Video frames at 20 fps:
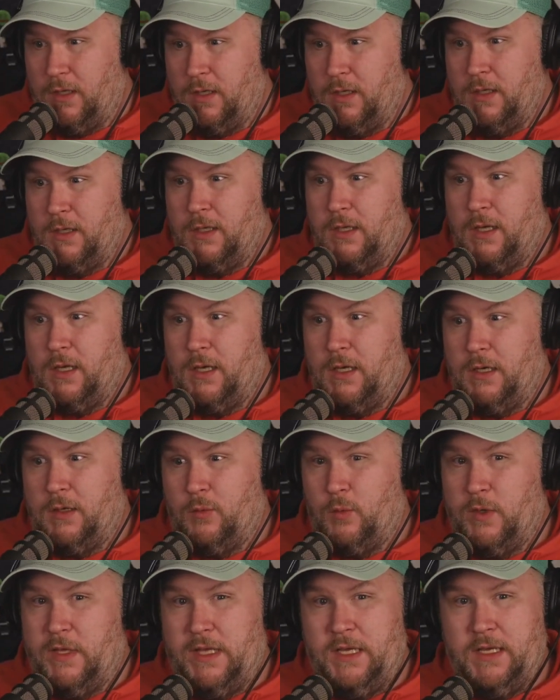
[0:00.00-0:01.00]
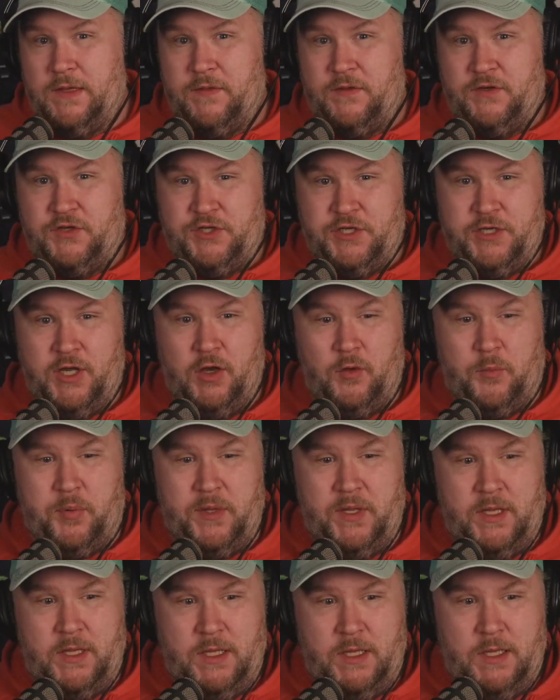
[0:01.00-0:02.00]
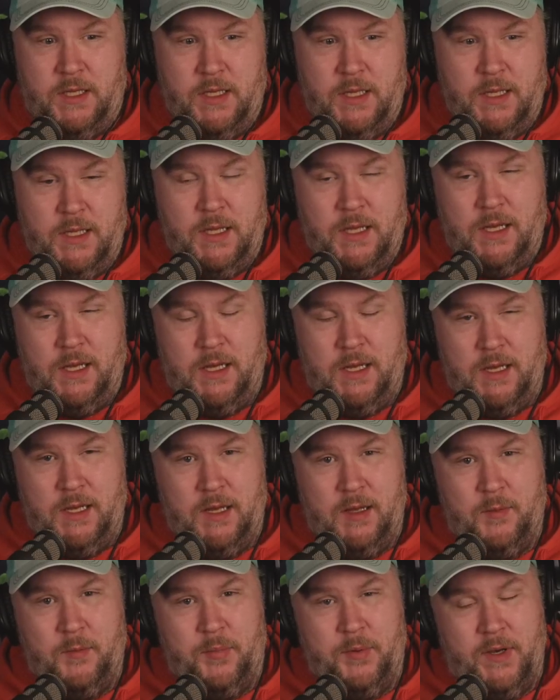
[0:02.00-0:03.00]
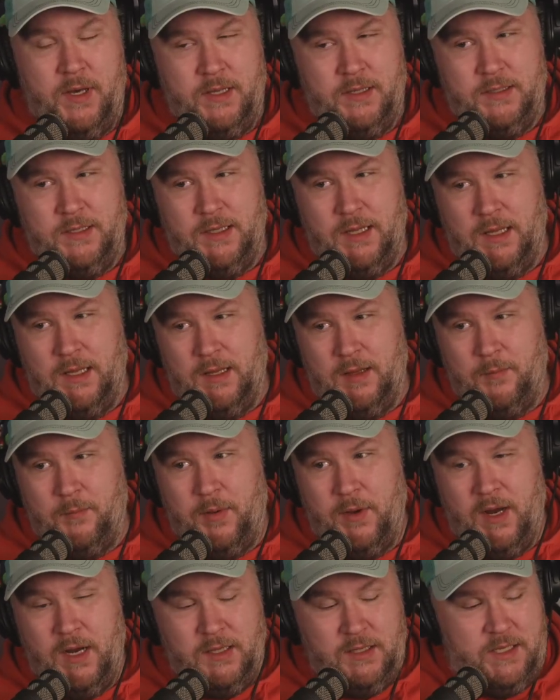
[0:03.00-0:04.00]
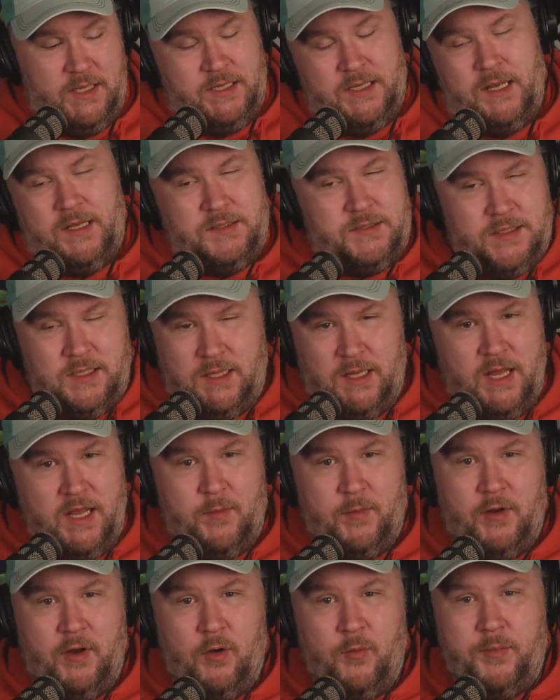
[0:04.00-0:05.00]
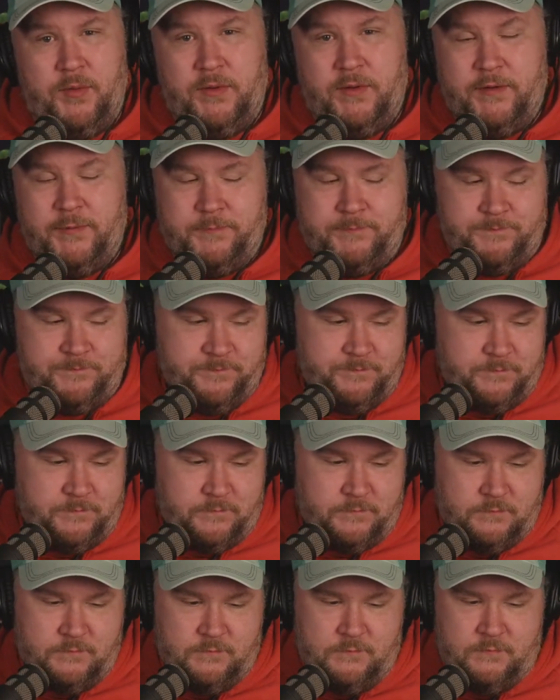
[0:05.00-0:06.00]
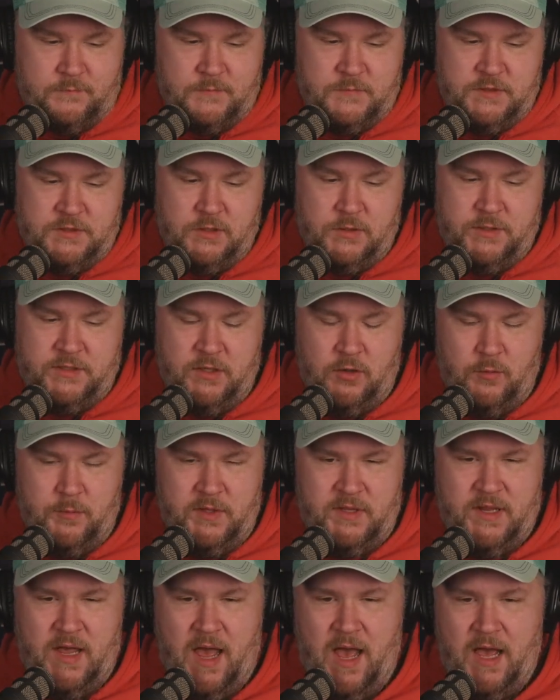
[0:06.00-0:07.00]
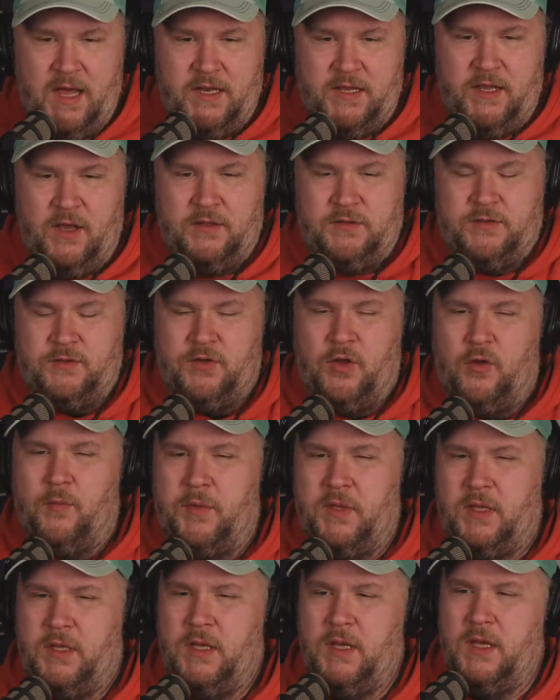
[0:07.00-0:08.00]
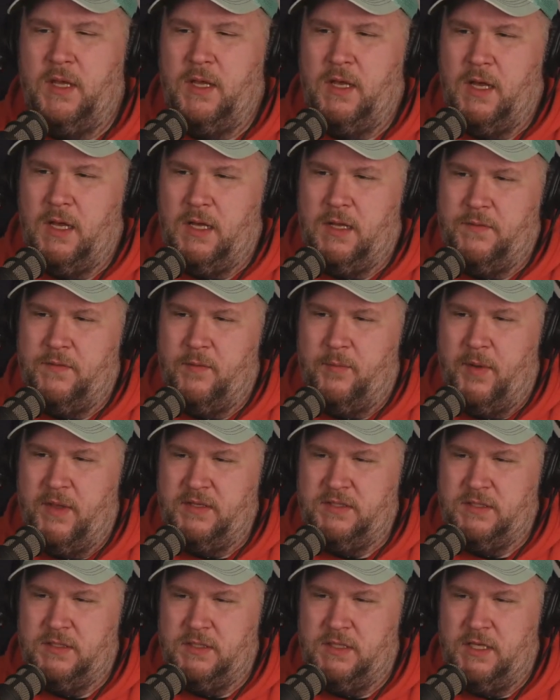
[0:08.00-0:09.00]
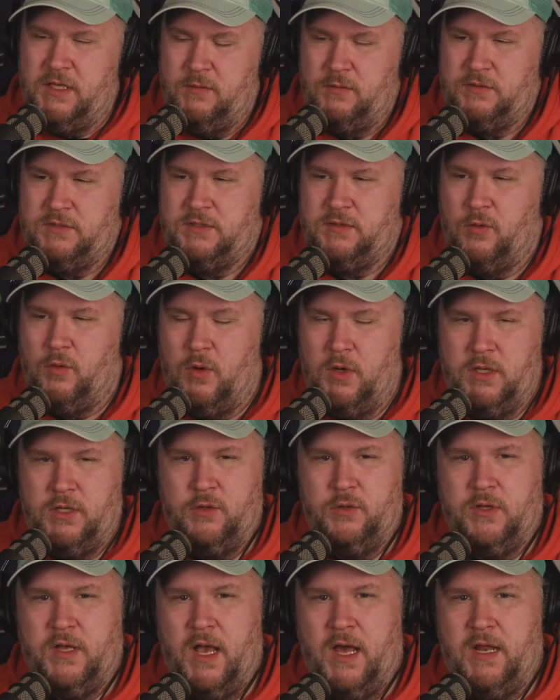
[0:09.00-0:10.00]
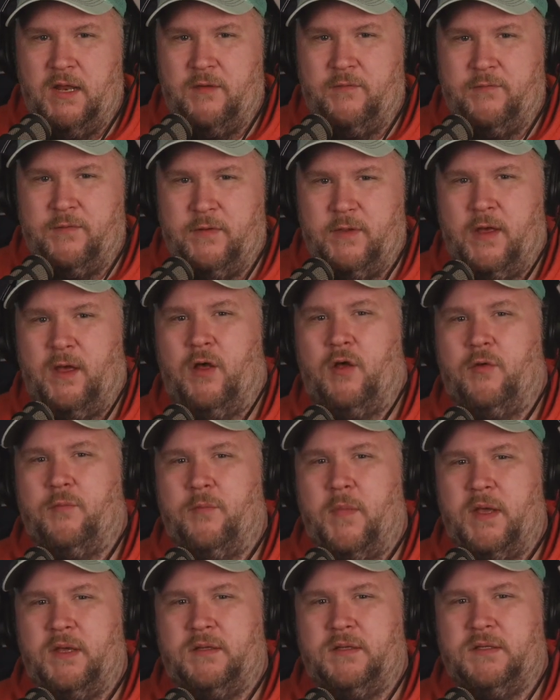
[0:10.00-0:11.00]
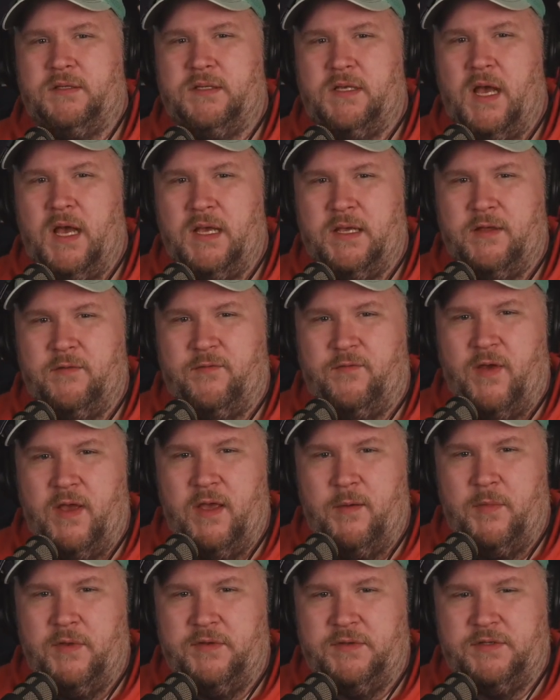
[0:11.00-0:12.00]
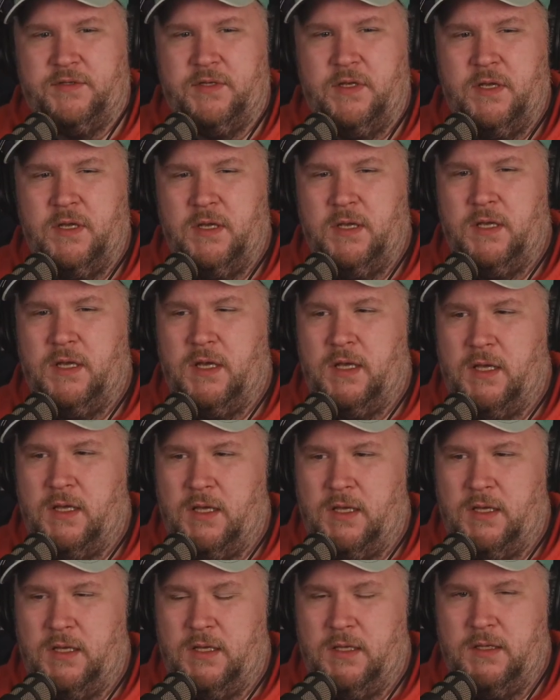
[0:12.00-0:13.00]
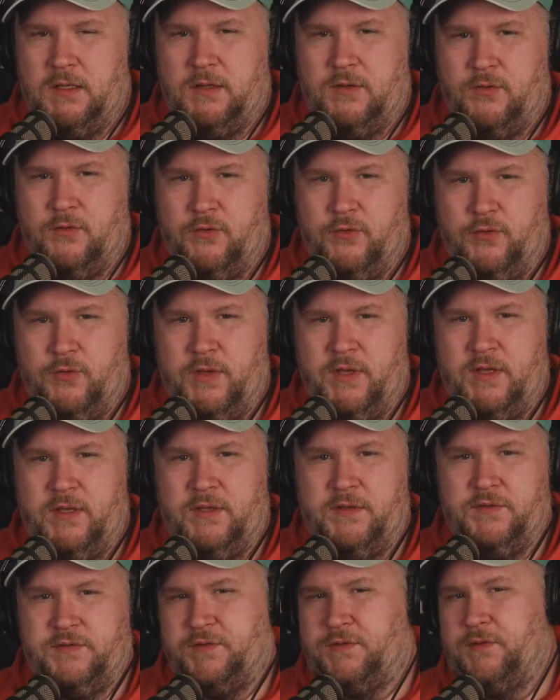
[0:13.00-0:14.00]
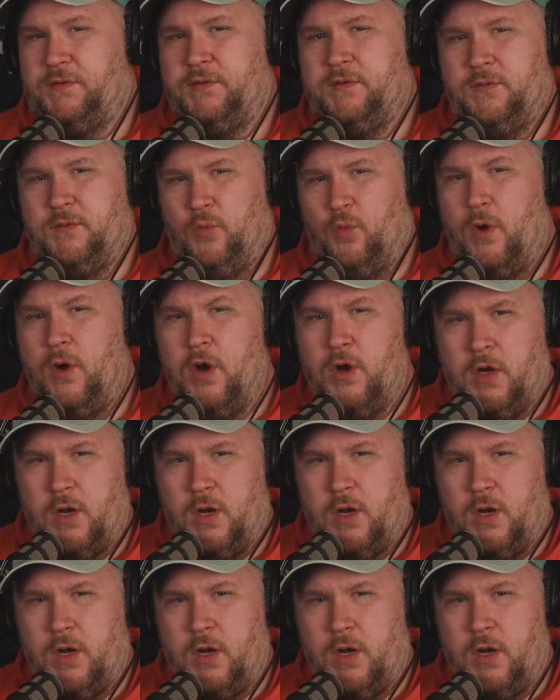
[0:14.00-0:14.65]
uh, wing of the GOP. Uh, but uh, apparently he doesn't claim it openly. So he told me that. He also told me uh, that basically he was the one who kind of helped make this guy get famous uh, through his work,